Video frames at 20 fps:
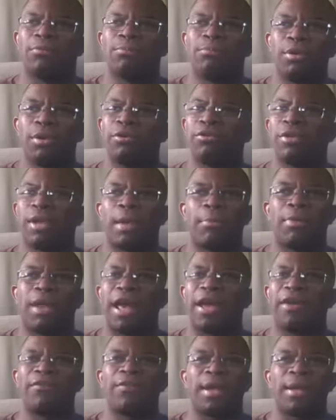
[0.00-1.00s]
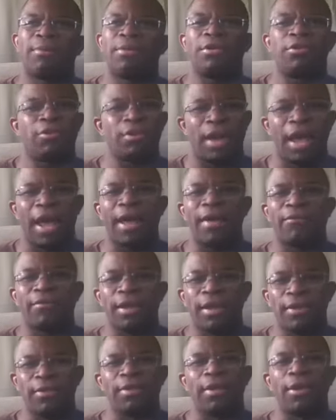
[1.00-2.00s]
Books that black families should have
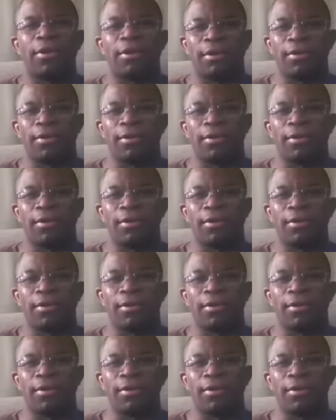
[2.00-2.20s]
in their